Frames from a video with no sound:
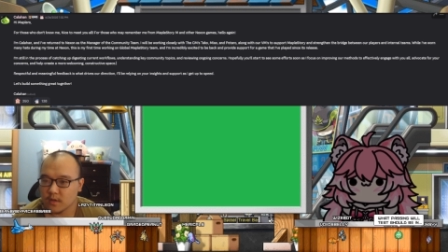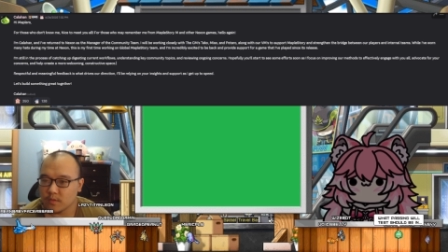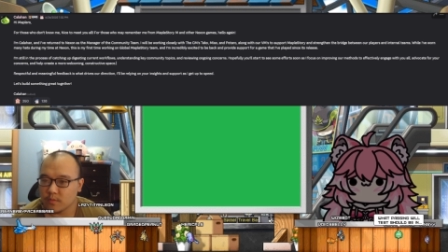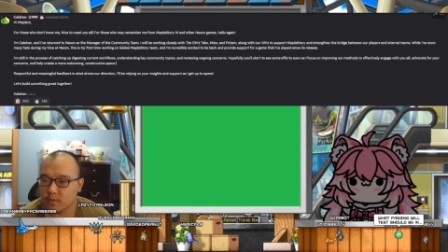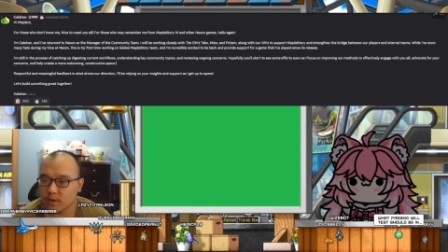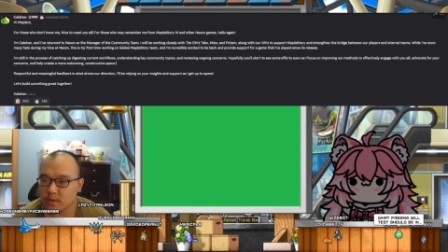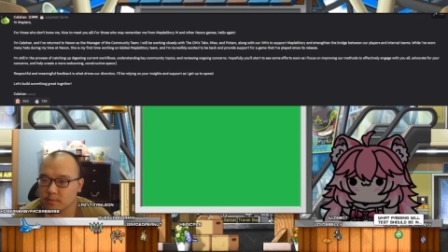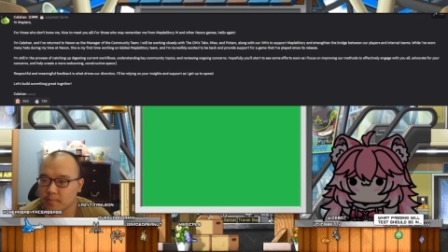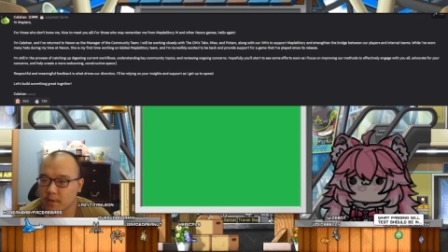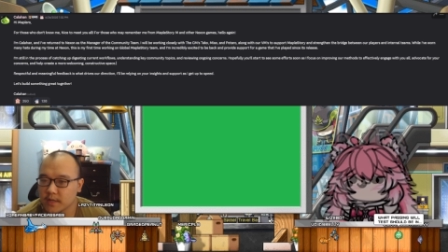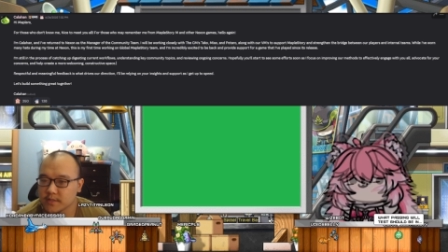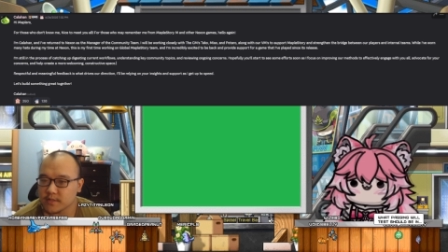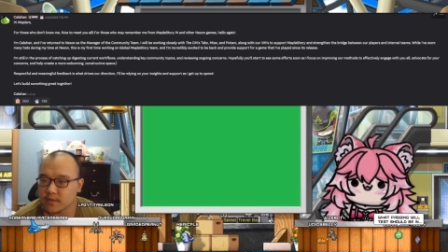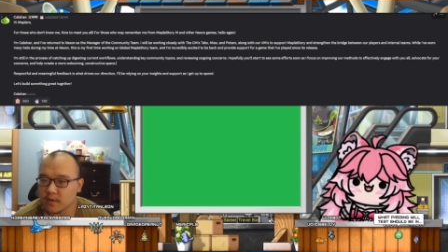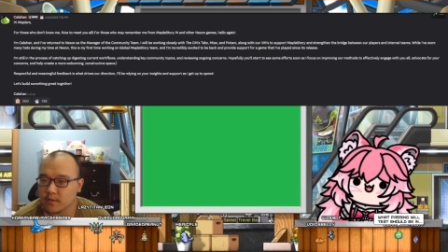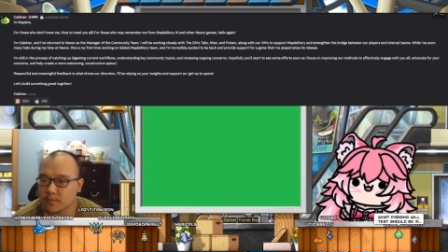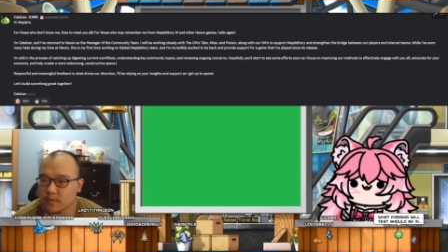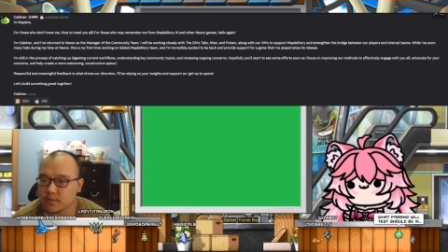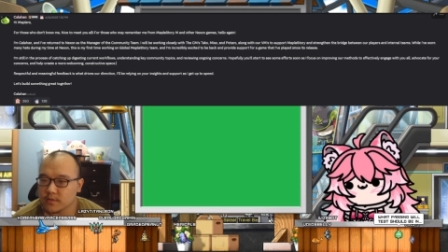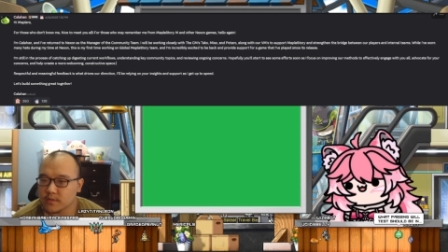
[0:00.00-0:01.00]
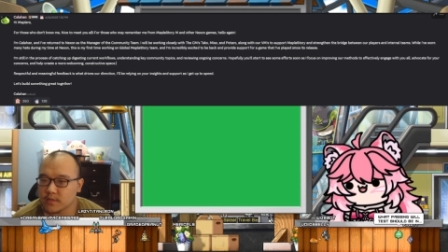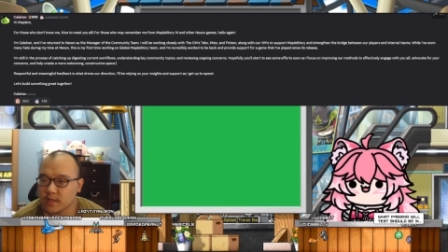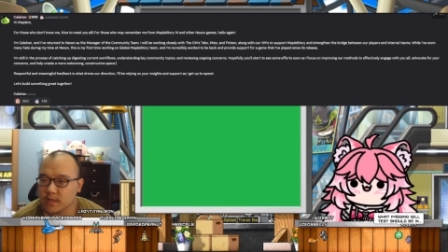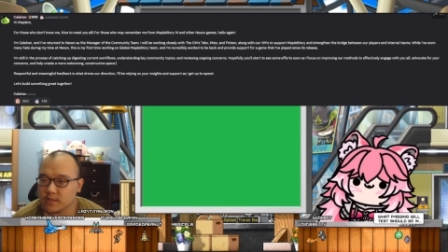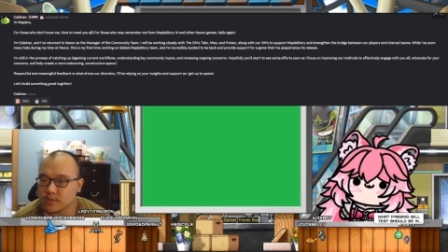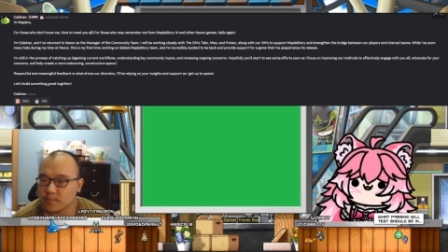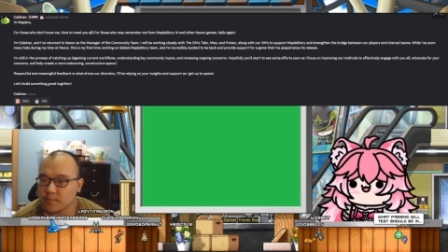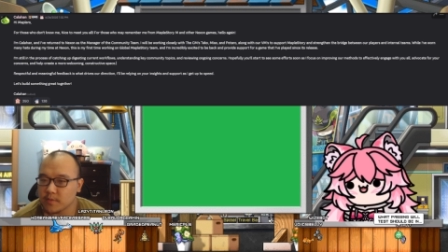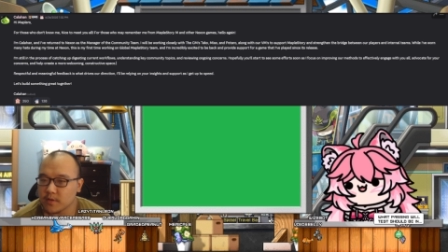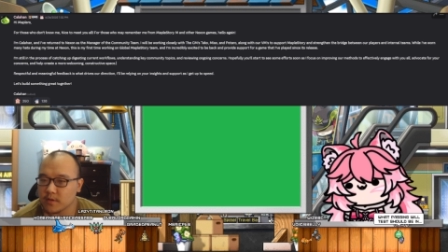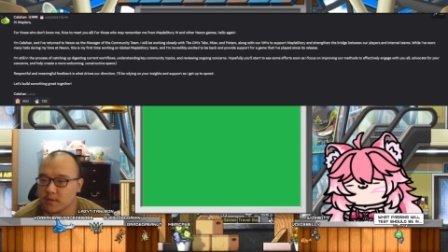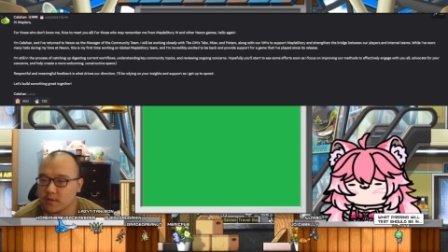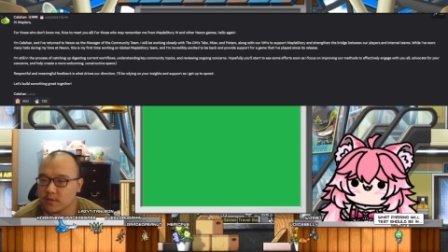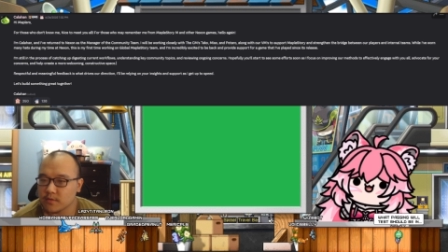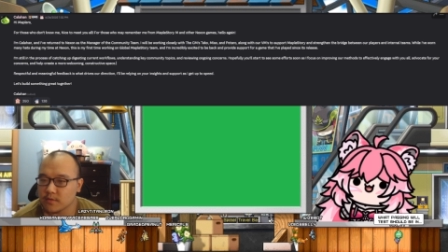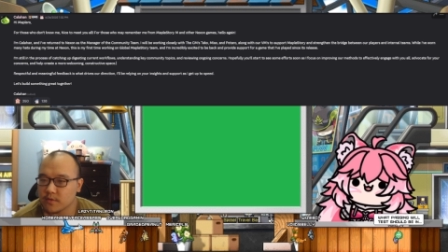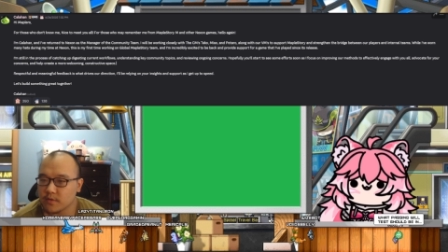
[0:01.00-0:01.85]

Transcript: What passing it will test should be in an interview.